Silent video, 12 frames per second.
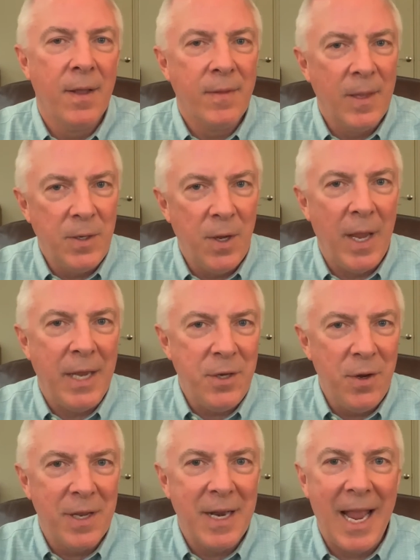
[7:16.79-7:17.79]
And
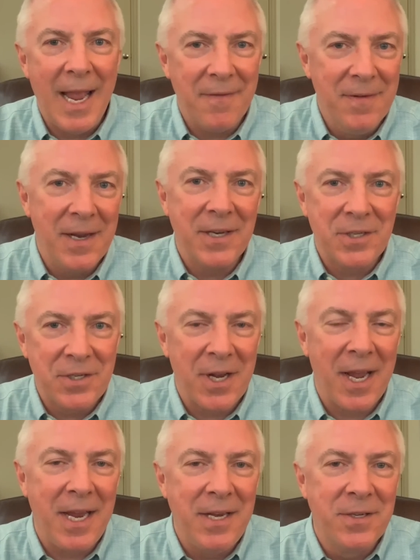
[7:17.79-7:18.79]
you can have an
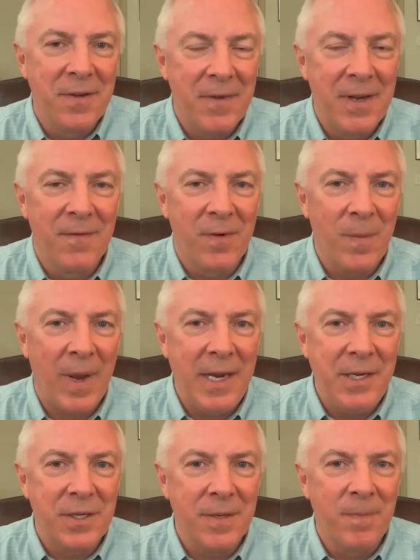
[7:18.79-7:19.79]
exchange of
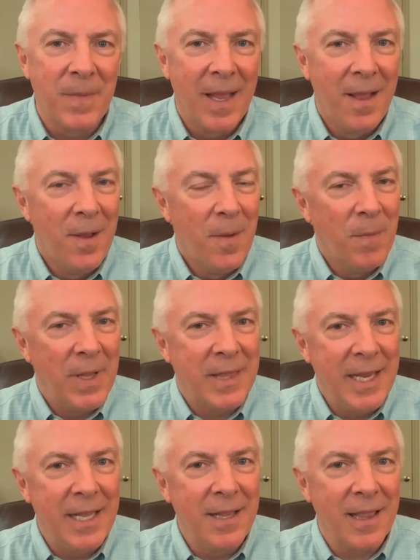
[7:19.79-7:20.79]
information. But
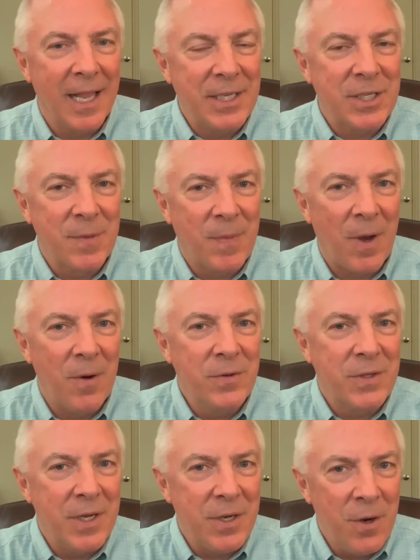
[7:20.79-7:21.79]
then let's
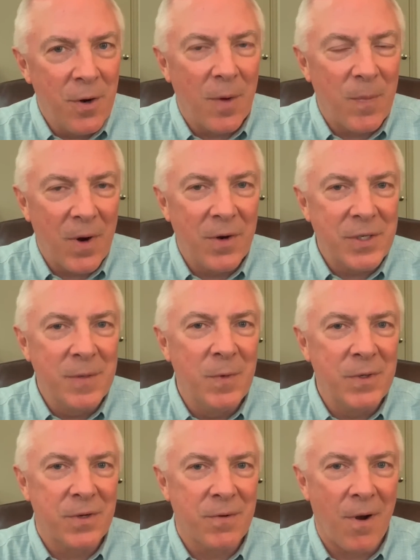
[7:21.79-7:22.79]
suppose that you're a person
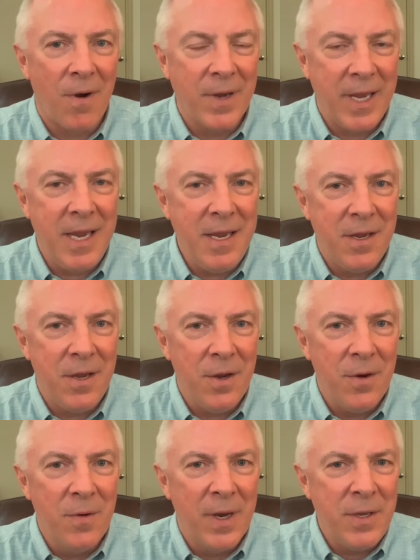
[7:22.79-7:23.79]
with strong
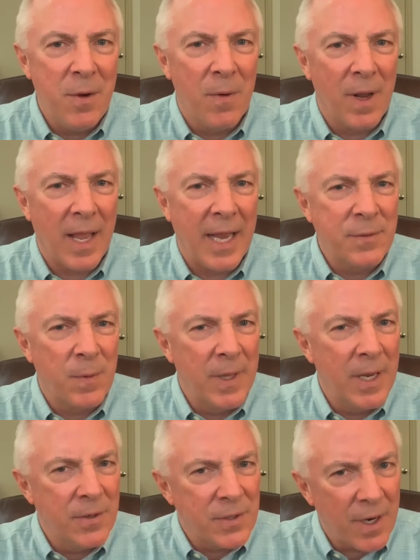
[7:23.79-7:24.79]
EQ and you realize, well,
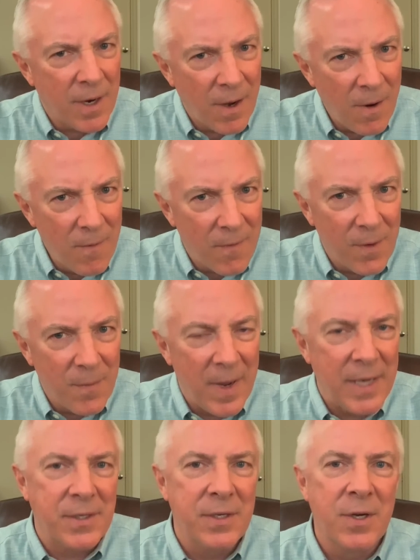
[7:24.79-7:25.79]
there's a covert
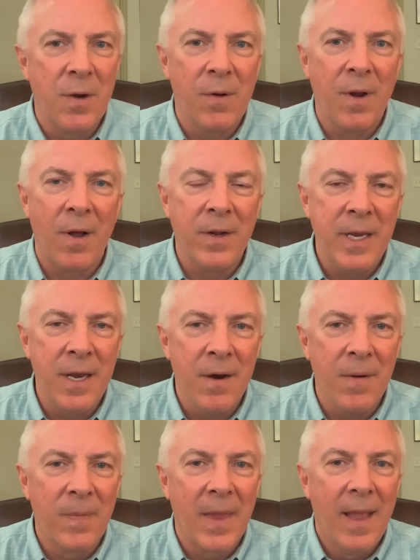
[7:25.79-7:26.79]
message going on
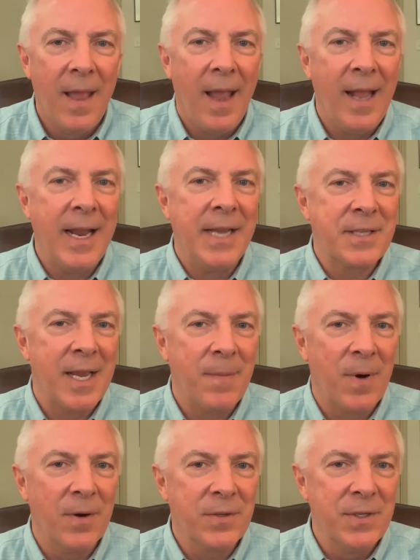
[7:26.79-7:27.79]
here. And as that
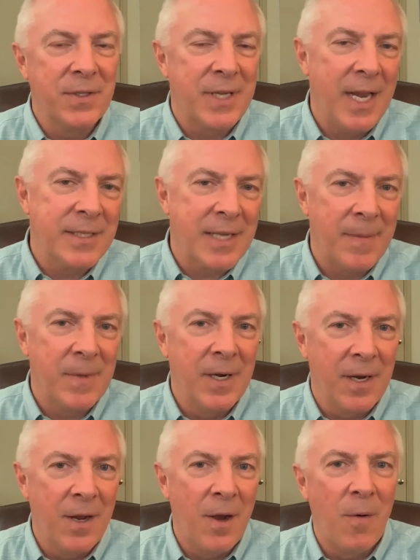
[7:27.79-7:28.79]
person says, I'm going
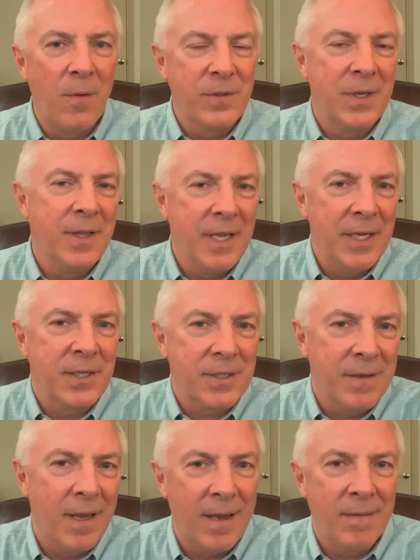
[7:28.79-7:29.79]
to go to
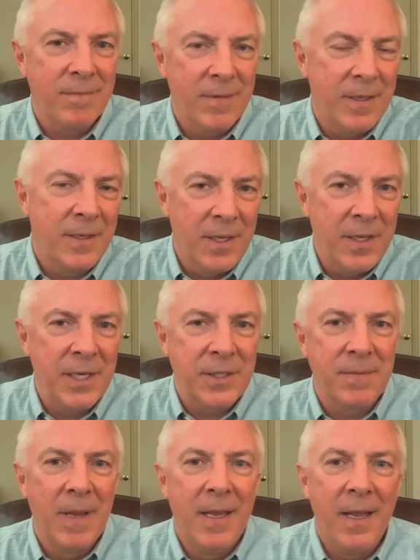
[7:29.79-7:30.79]

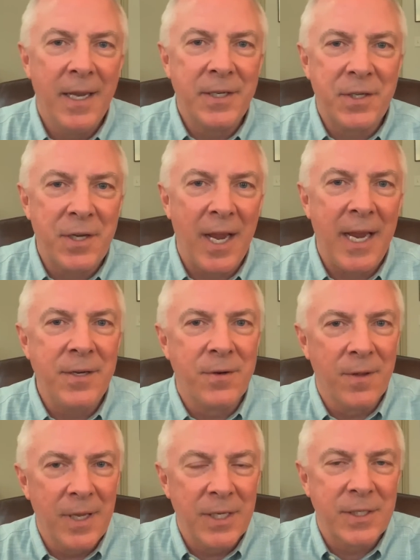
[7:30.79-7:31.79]
this exchange
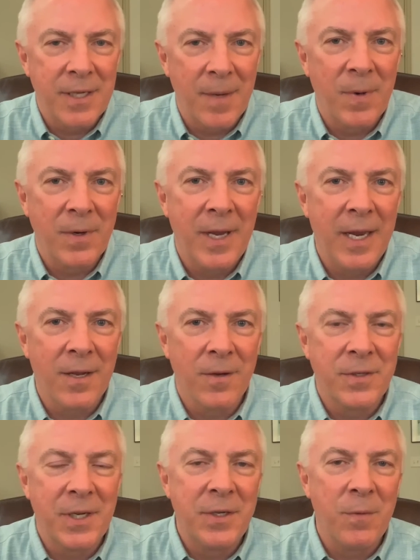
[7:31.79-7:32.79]
or this particular
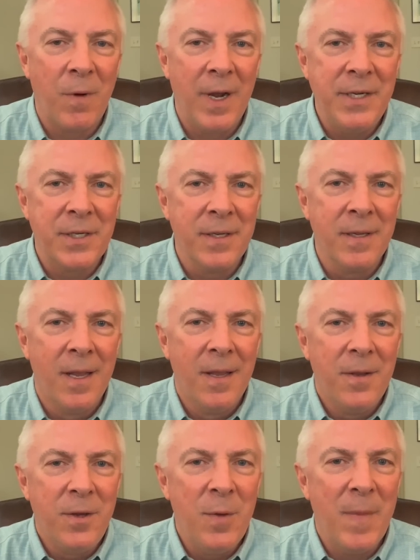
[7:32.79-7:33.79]
situation,
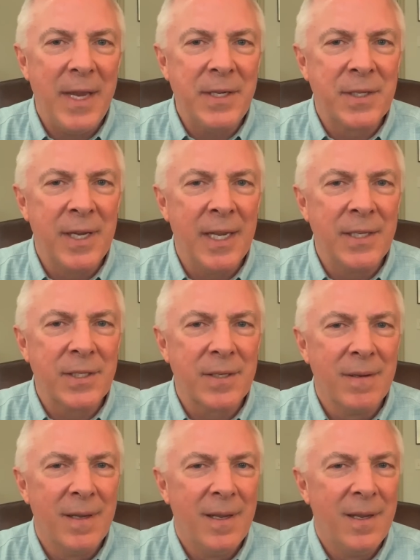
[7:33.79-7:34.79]
you may sense,
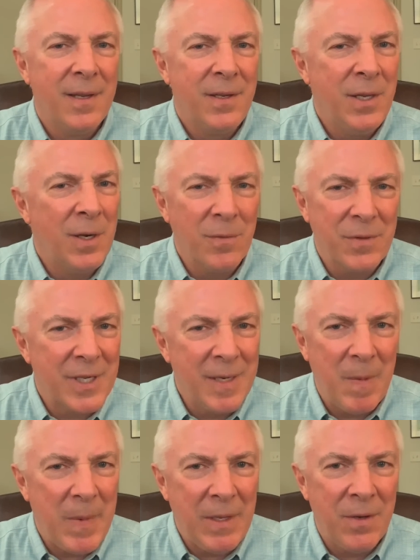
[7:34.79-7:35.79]
you don't seem
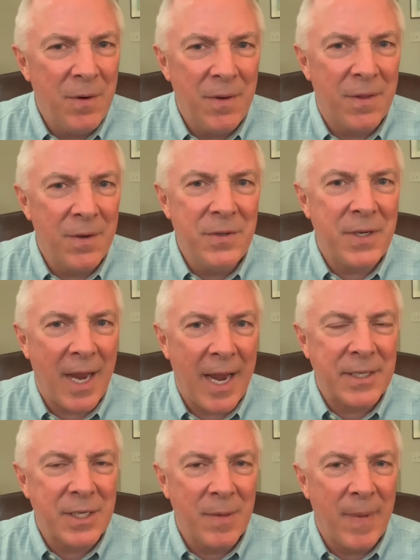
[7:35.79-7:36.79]
to be too
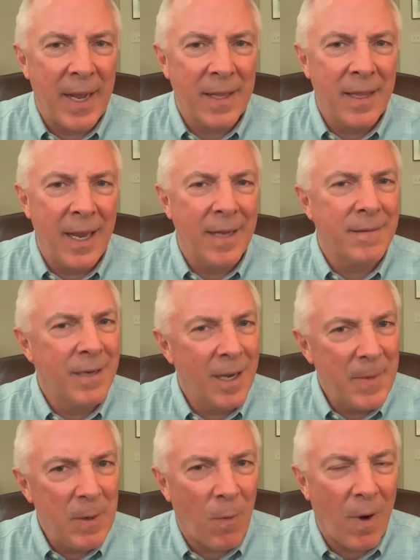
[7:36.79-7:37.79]
enthusiastic about that. Tell
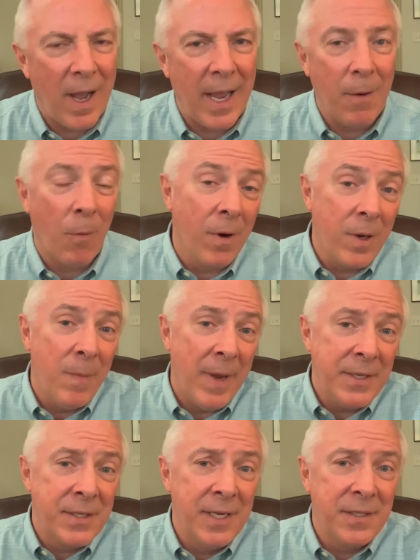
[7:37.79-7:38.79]
me why. Or you may
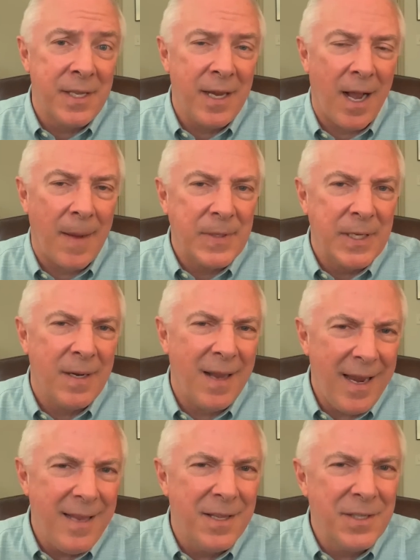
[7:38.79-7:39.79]
sense the opposite.
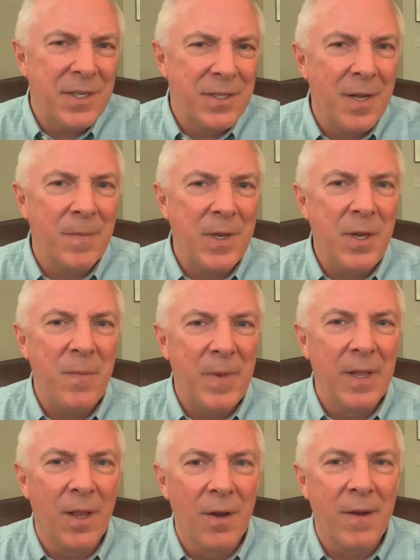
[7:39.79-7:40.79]
Hey, this is something you've
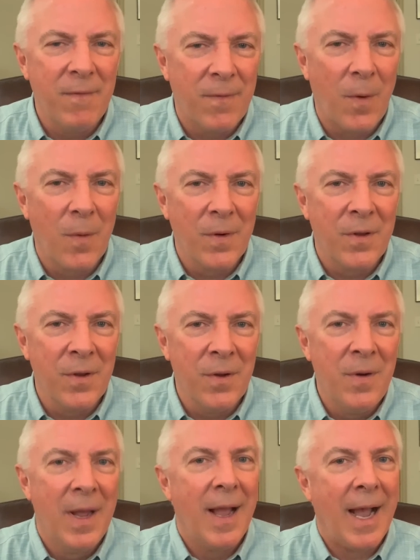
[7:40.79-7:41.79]
been looking forward
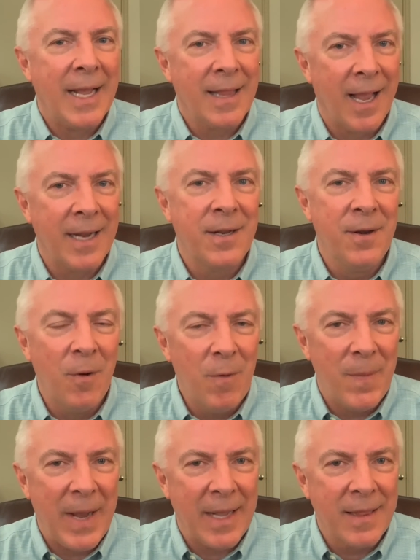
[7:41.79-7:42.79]
to. I'd like to know
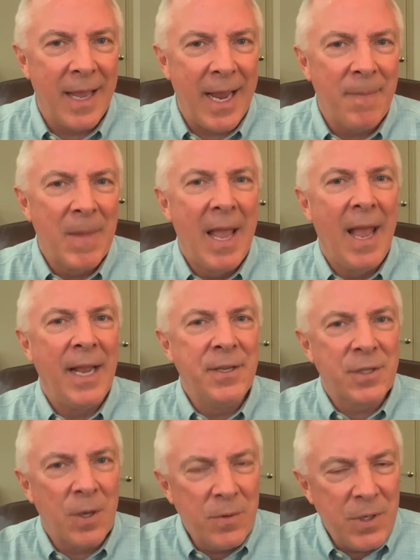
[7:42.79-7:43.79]
about that. And
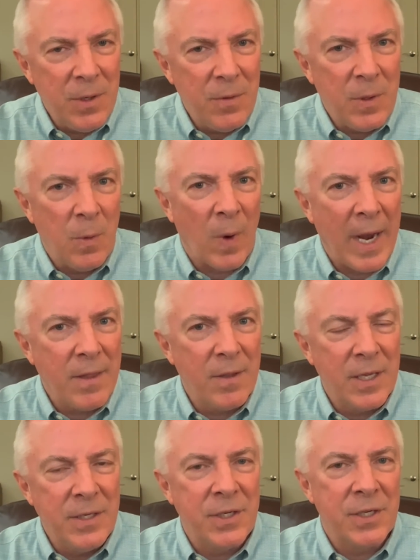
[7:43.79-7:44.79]
so you rather
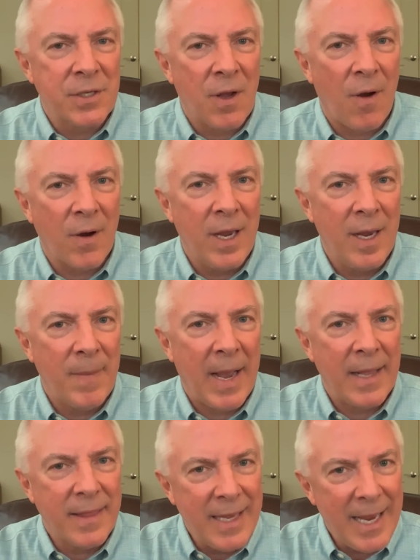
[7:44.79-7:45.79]
than just talking
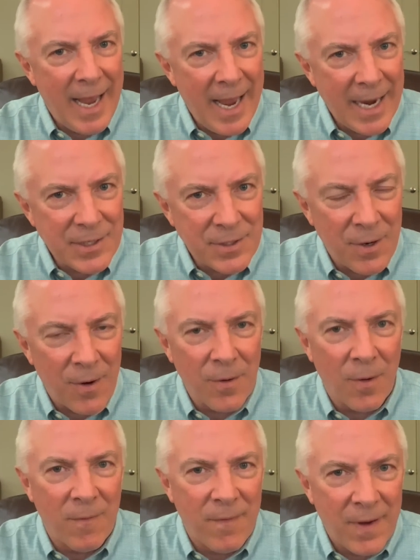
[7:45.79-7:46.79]
about the
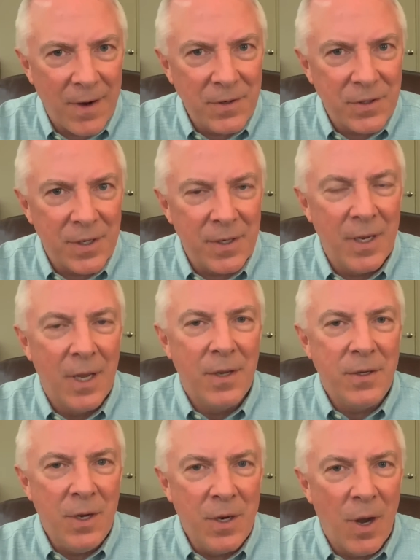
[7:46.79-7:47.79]
external function,
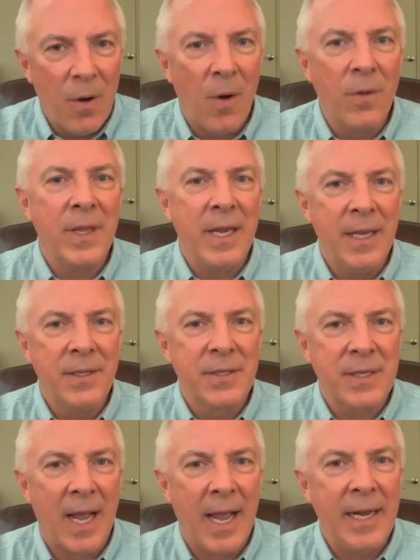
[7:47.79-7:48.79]
you go on the
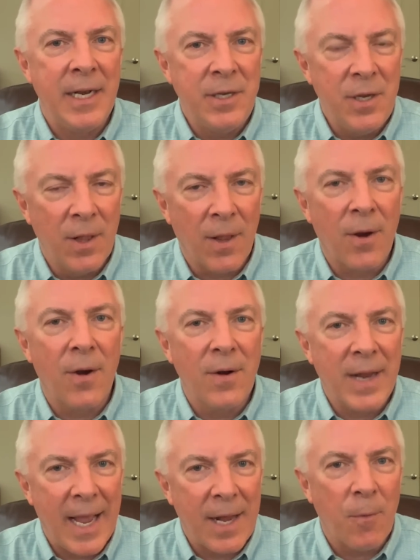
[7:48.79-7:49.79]
inside and you learn
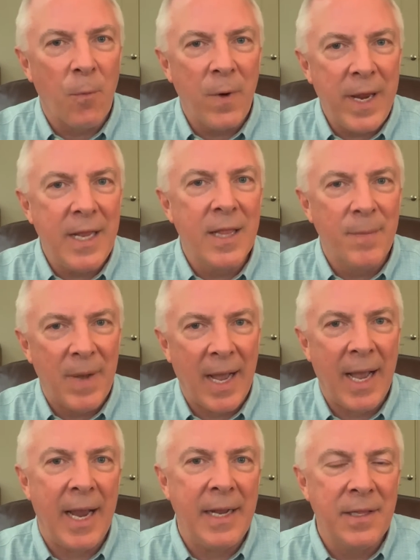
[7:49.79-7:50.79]
how to read the
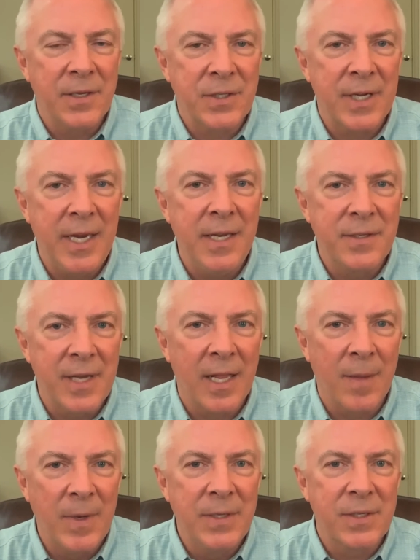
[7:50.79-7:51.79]
behind the scenes
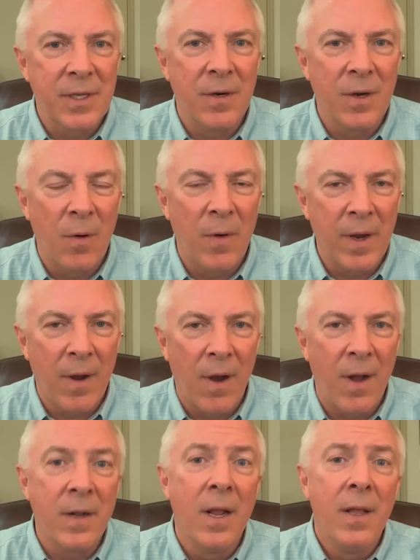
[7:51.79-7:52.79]
elements that are going
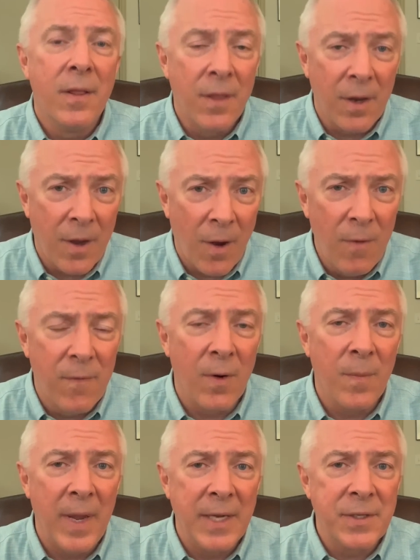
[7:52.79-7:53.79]
on, the
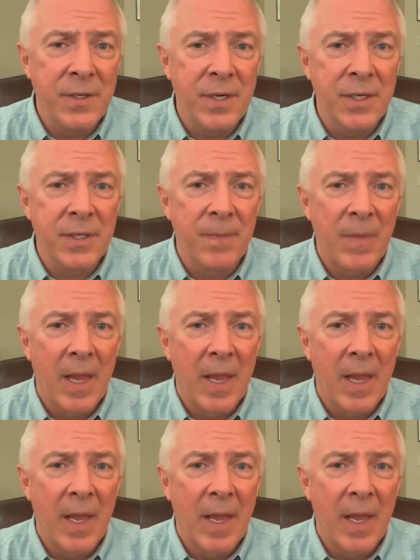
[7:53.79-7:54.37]
covert messages.